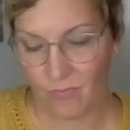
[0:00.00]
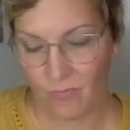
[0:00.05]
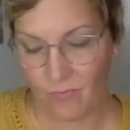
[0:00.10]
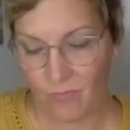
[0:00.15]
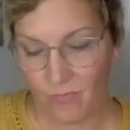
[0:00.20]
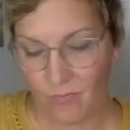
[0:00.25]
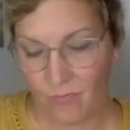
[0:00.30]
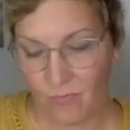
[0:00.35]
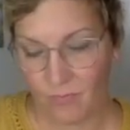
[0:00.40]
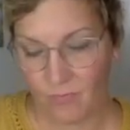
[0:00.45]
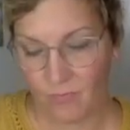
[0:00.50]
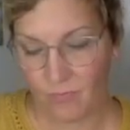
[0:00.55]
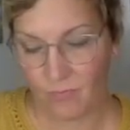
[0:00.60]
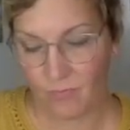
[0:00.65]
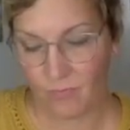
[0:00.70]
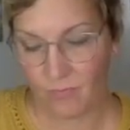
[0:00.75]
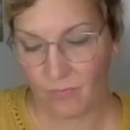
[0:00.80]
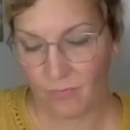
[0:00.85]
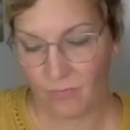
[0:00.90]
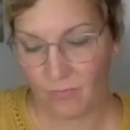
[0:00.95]

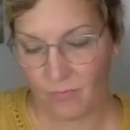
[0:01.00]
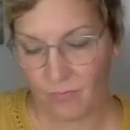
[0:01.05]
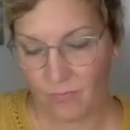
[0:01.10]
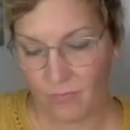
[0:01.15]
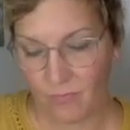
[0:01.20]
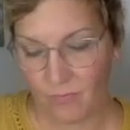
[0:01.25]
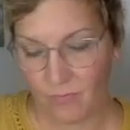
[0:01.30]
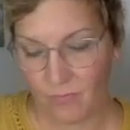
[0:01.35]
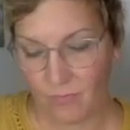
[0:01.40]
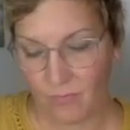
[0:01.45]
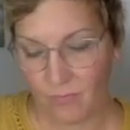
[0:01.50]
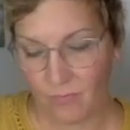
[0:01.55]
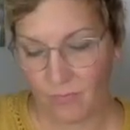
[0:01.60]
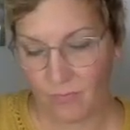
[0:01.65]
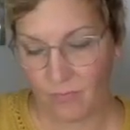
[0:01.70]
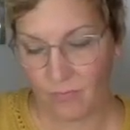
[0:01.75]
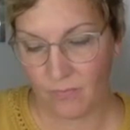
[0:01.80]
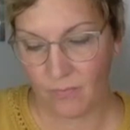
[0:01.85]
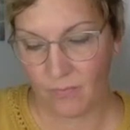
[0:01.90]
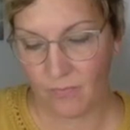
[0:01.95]

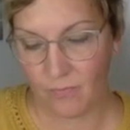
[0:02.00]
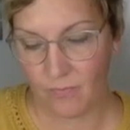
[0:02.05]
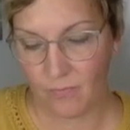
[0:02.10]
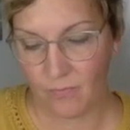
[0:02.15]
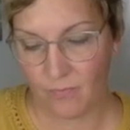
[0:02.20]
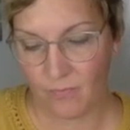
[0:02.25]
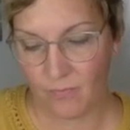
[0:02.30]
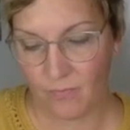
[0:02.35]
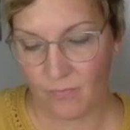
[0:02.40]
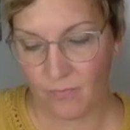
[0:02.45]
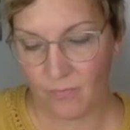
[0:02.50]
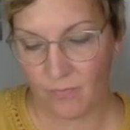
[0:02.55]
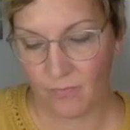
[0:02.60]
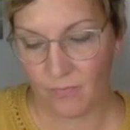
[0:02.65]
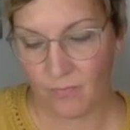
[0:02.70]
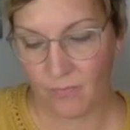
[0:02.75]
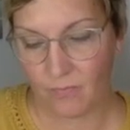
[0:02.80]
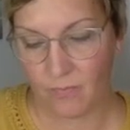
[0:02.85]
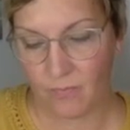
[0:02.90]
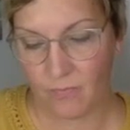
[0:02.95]

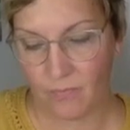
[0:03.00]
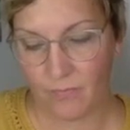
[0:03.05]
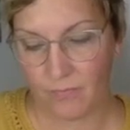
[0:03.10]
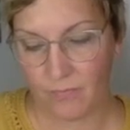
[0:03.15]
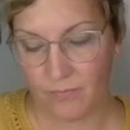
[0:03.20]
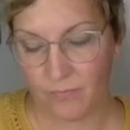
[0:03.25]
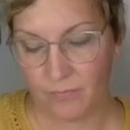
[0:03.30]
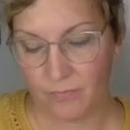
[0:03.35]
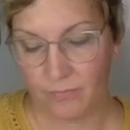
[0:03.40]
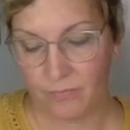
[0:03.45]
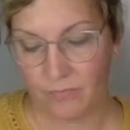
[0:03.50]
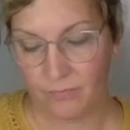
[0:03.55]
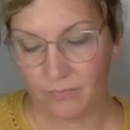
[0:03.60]
[no speech]